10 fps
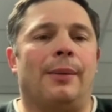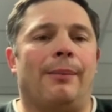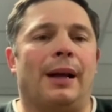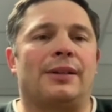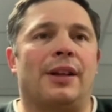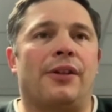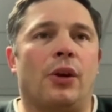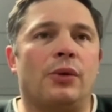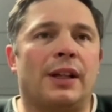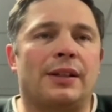Matt's
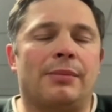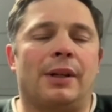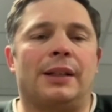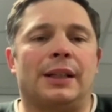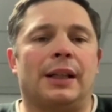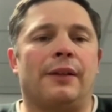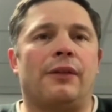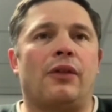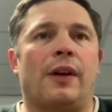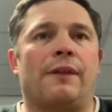enthusiasm and
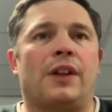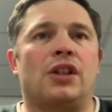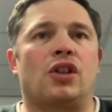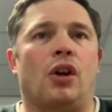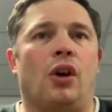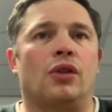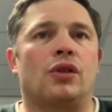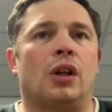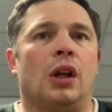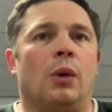delivery of this
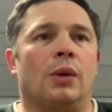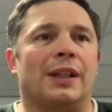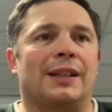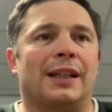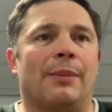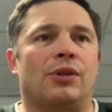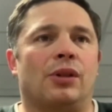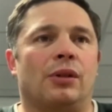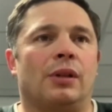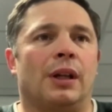course was
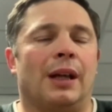exceptional